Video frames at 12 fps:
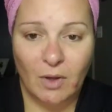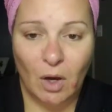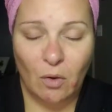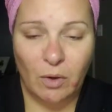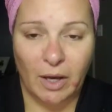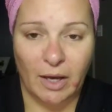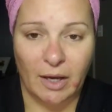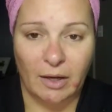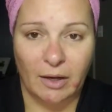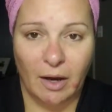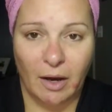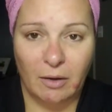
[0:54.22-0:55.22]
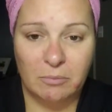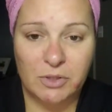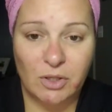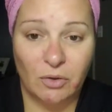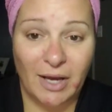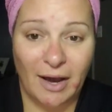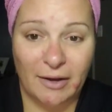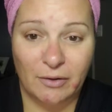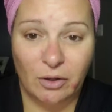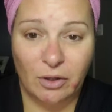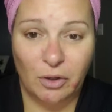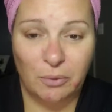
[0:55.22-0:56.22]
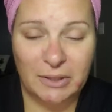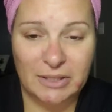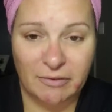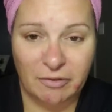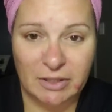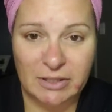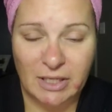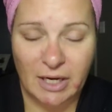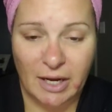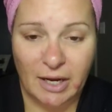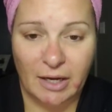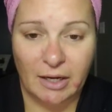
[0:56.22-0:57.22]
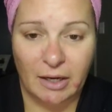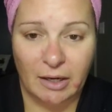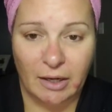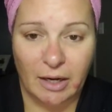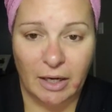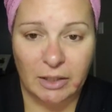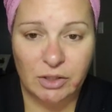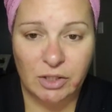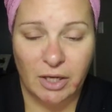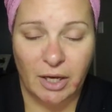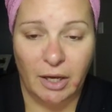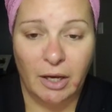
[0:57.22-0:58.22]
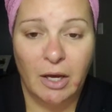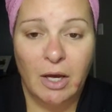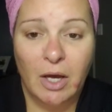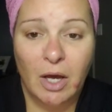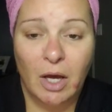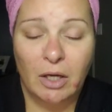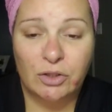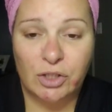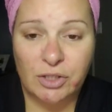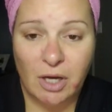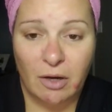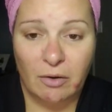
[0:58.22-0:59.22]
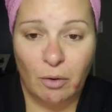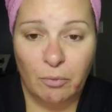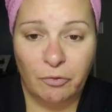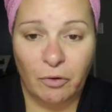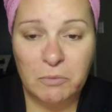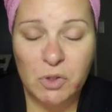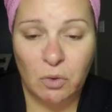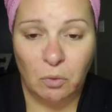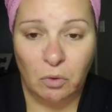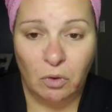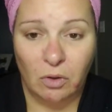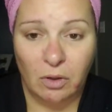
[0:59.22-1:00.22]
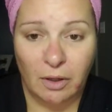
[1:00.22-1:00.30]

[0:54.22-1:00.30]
Okay, so yeah, I look a little bit different today. I actually just got home from school.